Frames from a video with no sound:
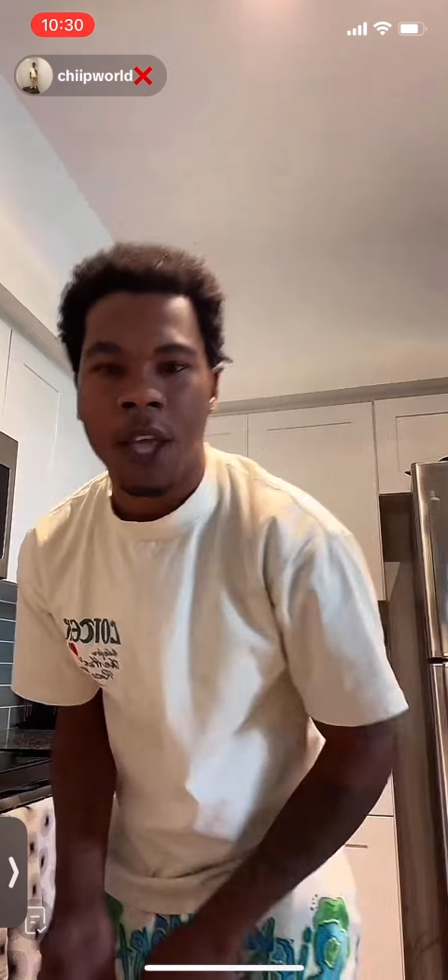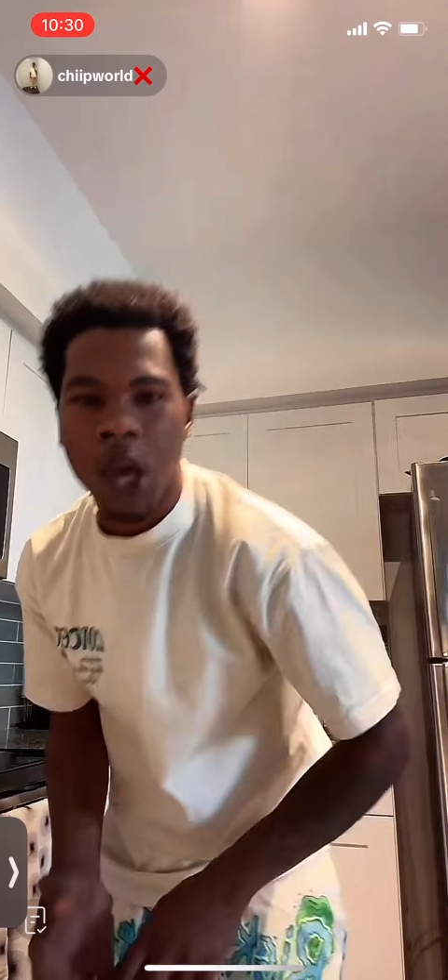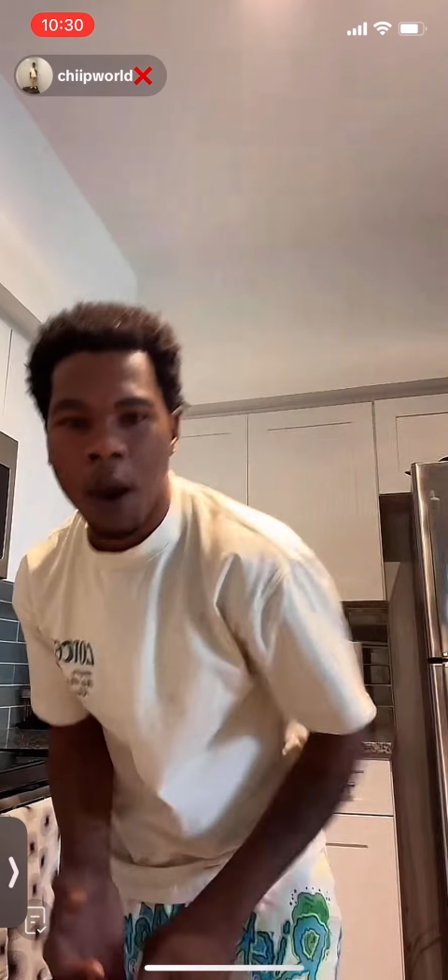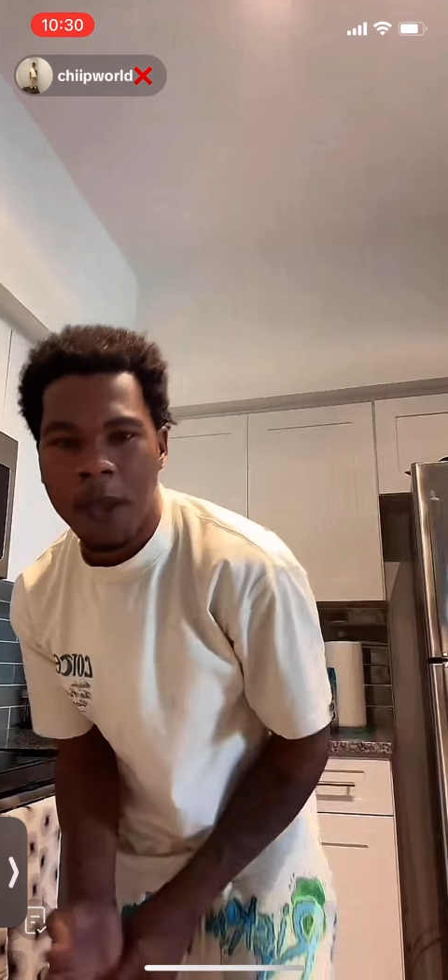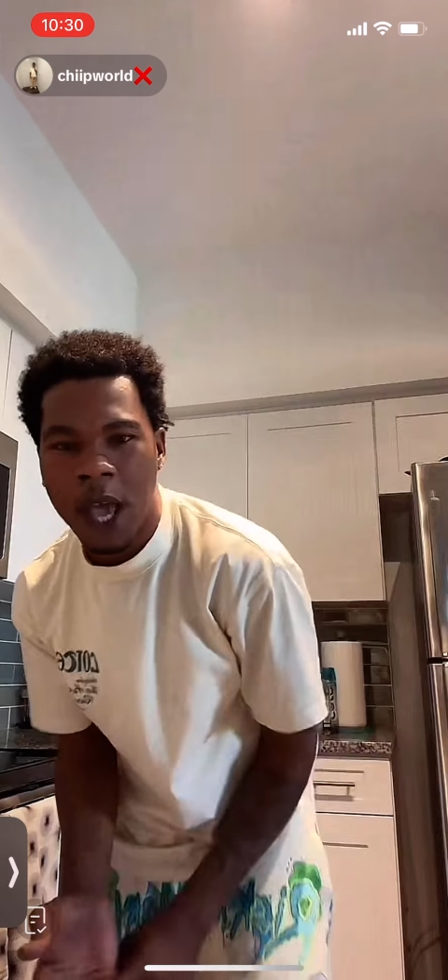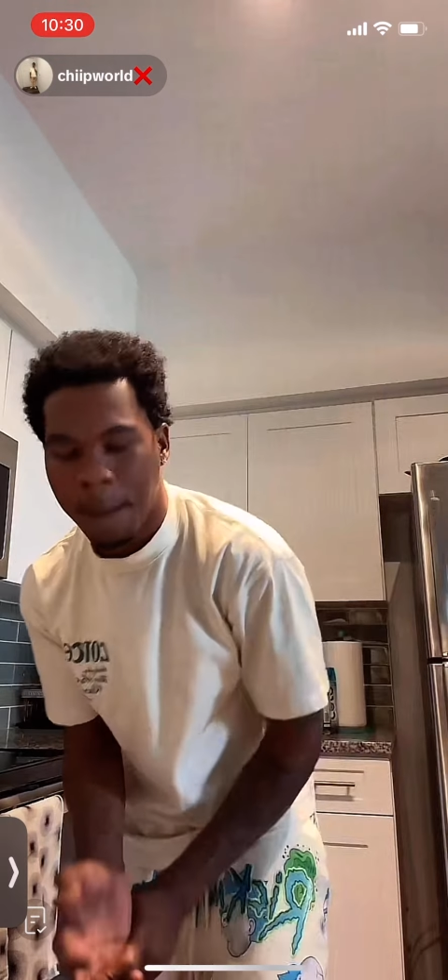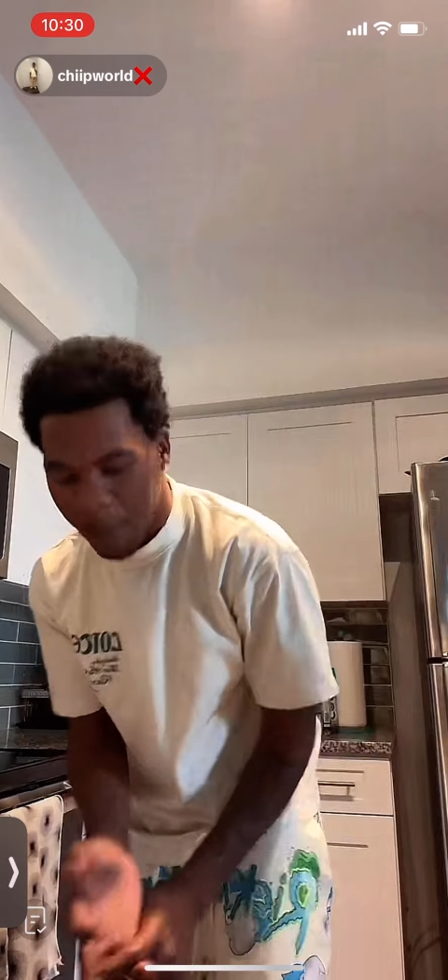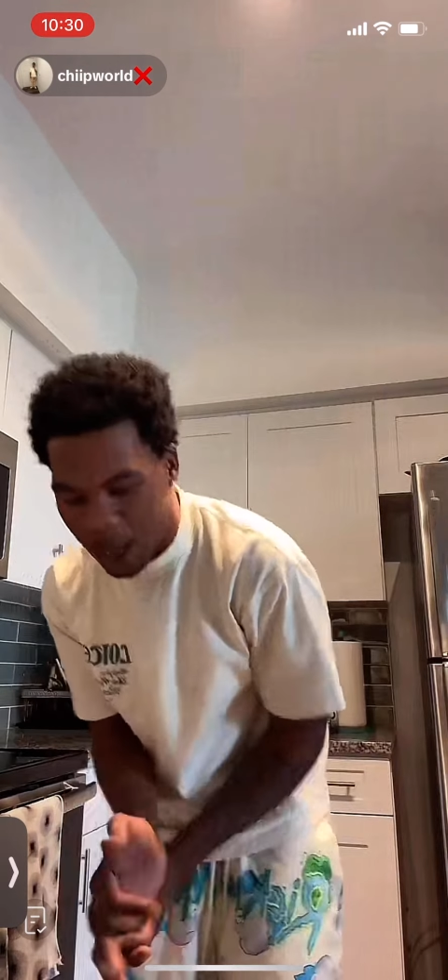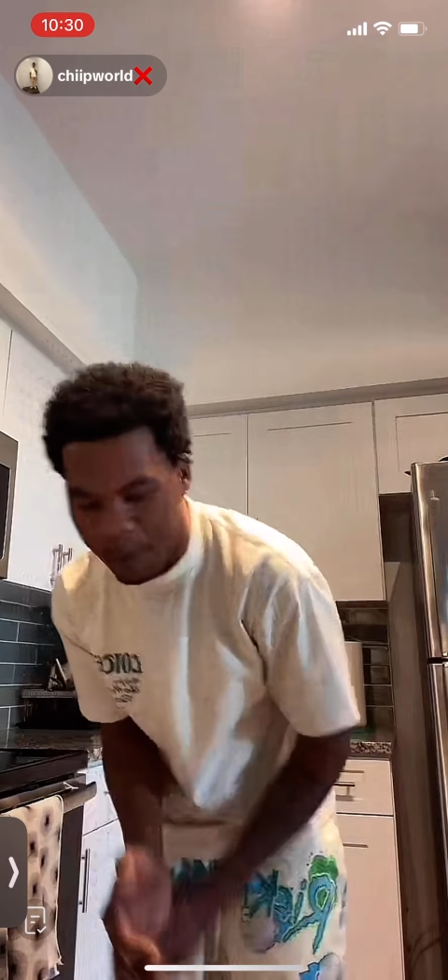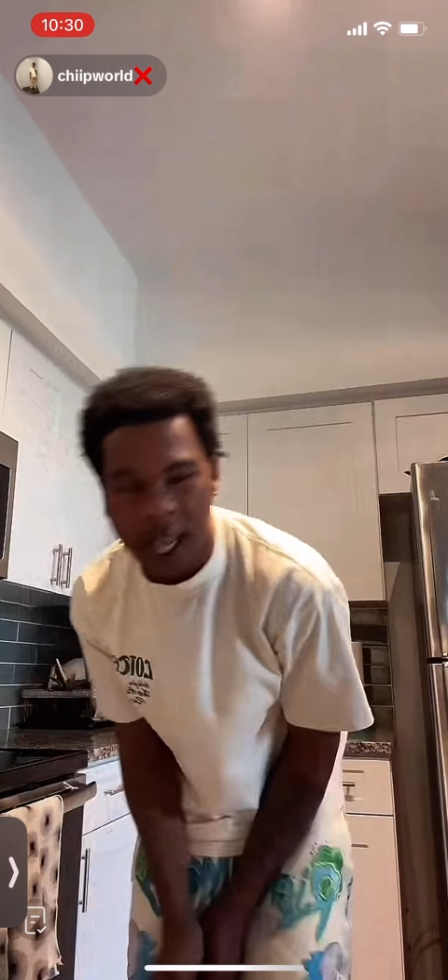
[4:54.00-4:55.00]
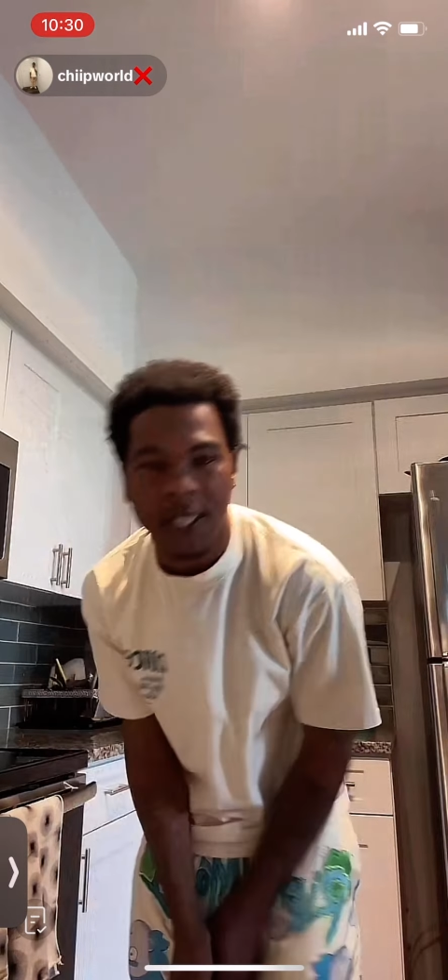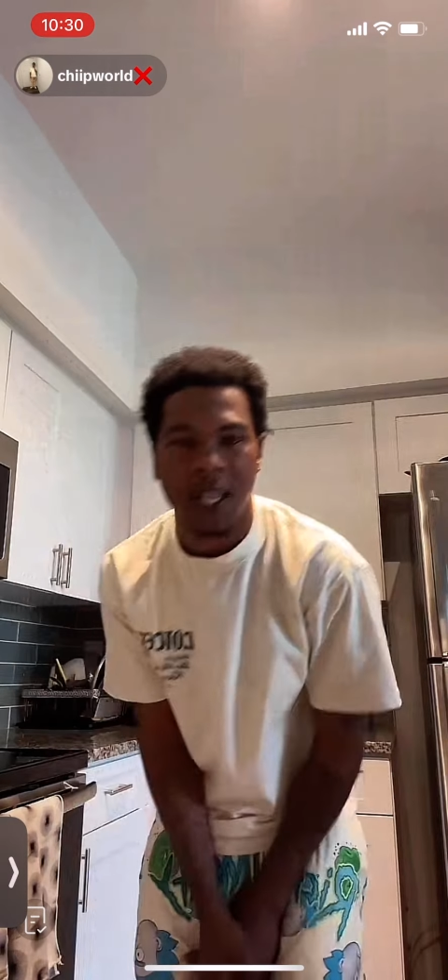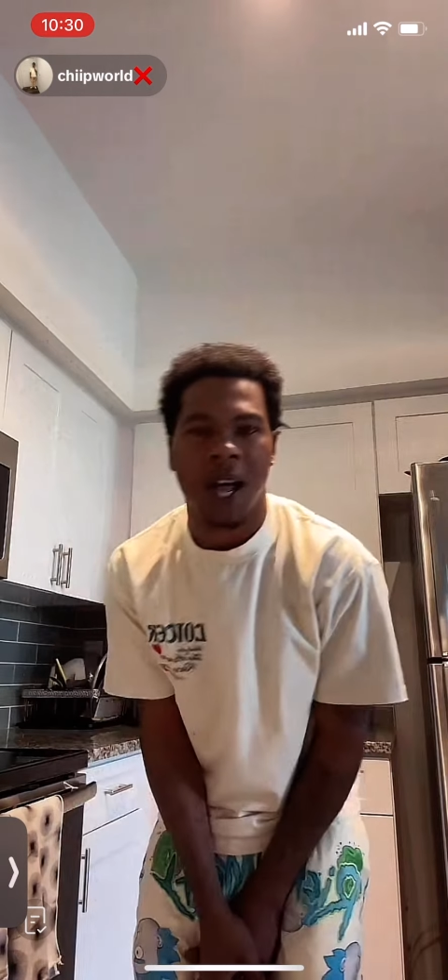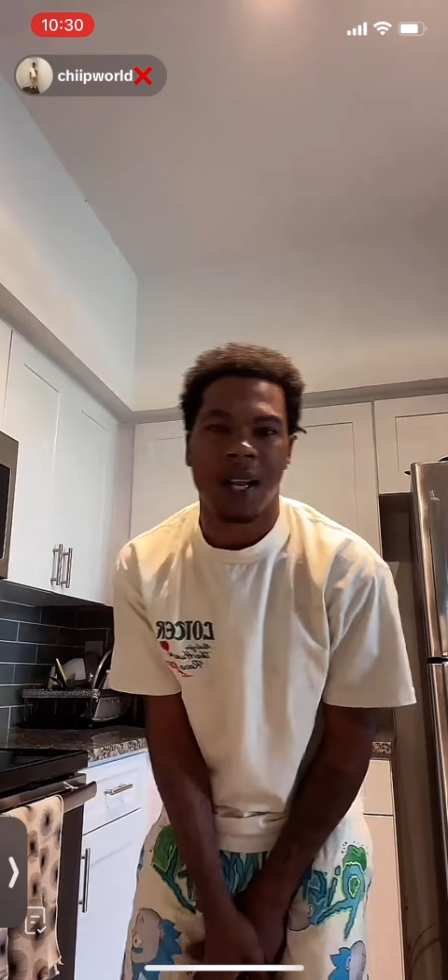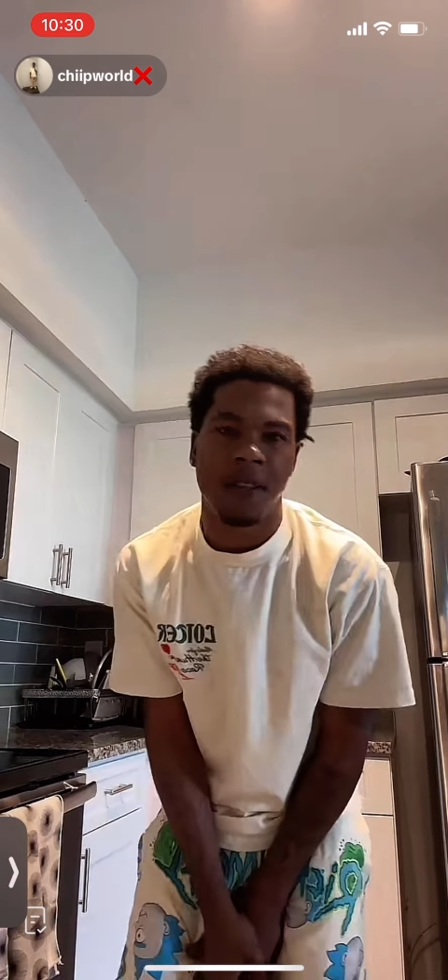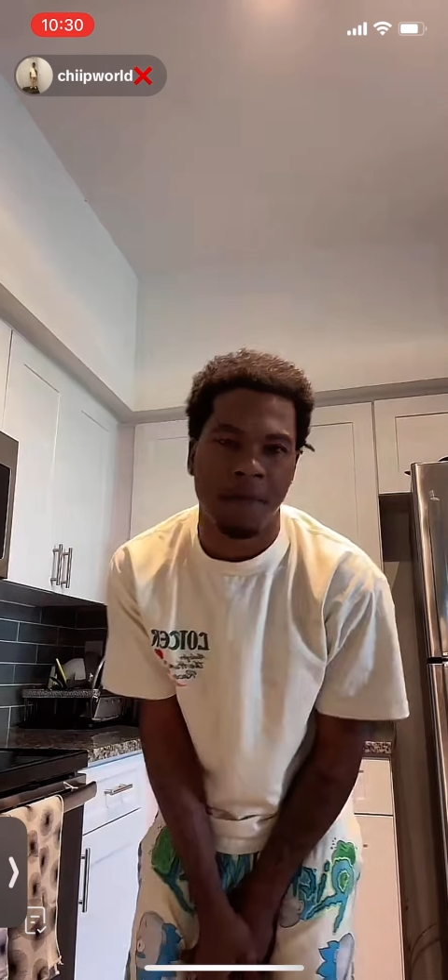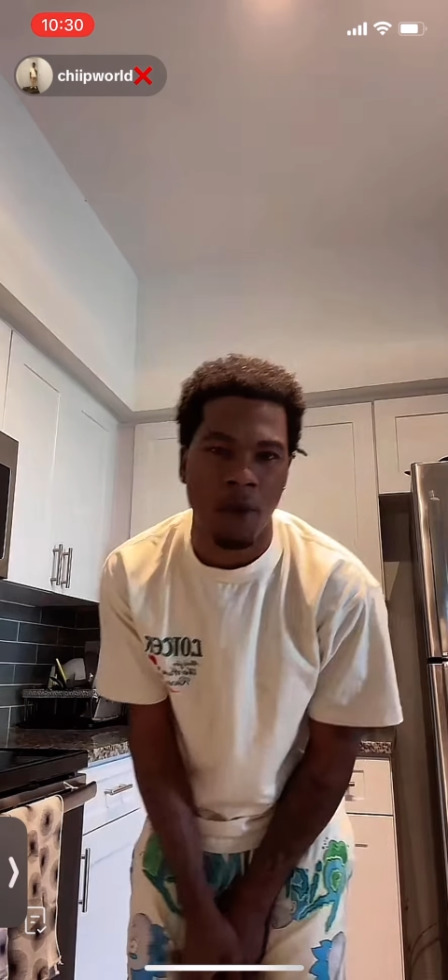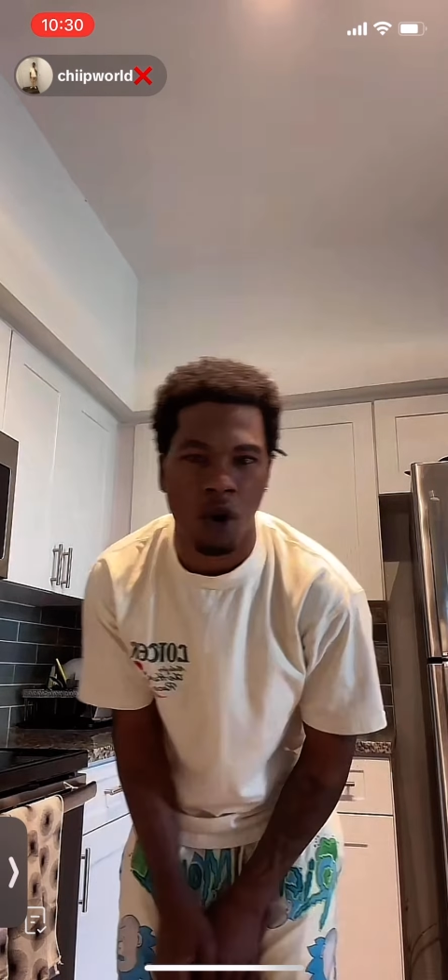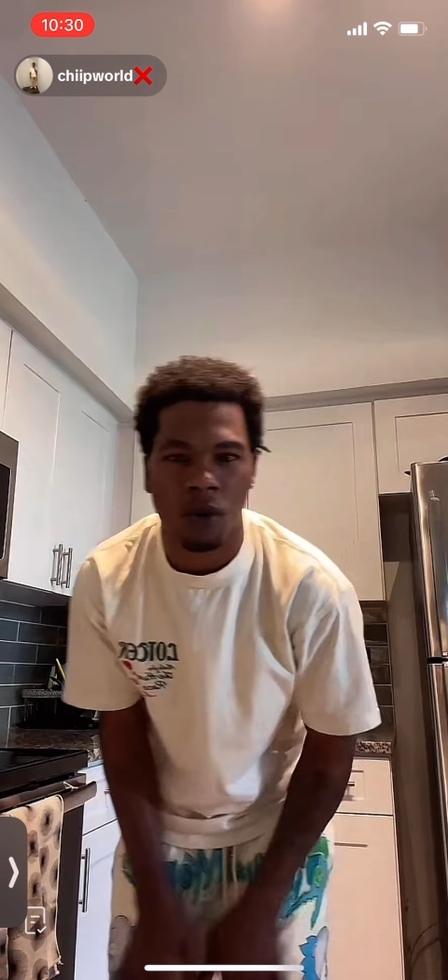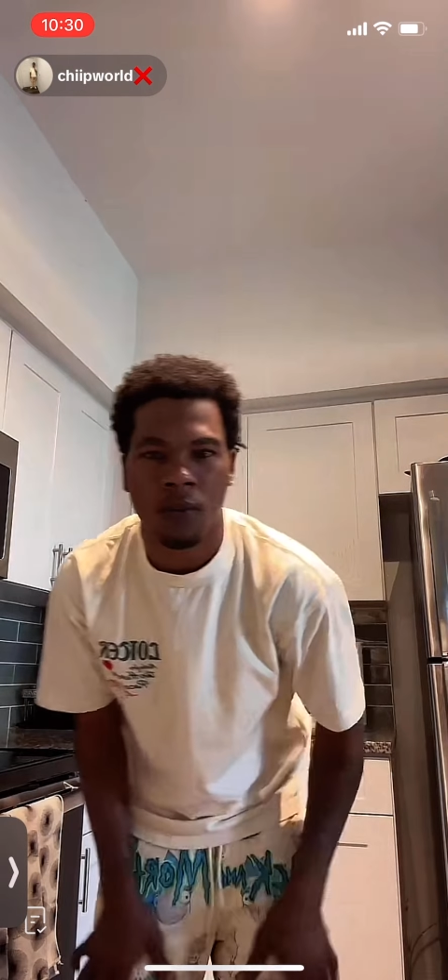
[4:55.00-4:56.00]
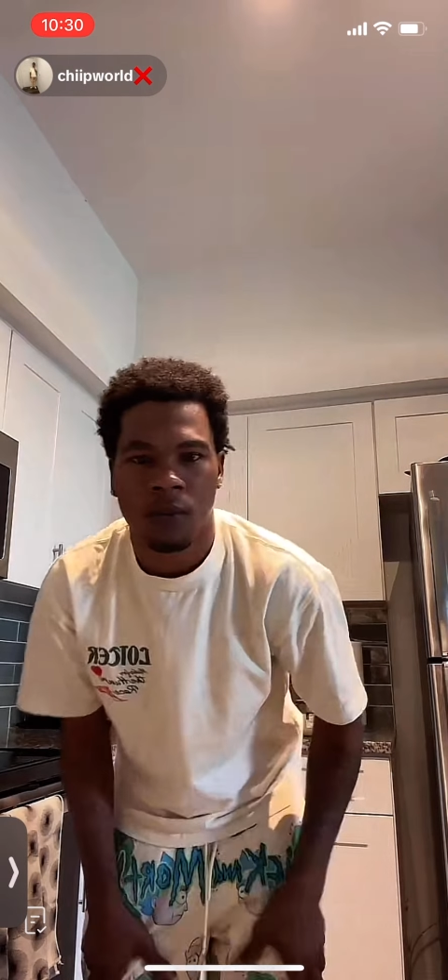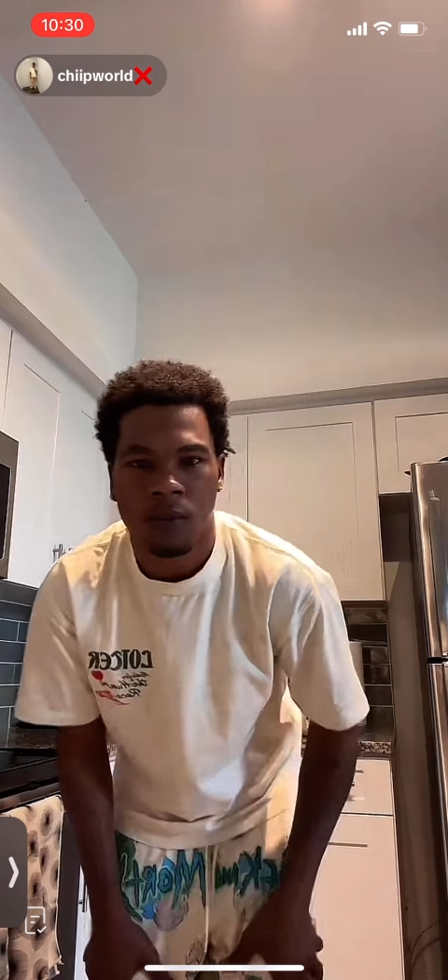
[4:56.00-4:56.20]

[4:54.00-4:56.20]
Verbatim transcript: I hear B and B, me they start live, bro.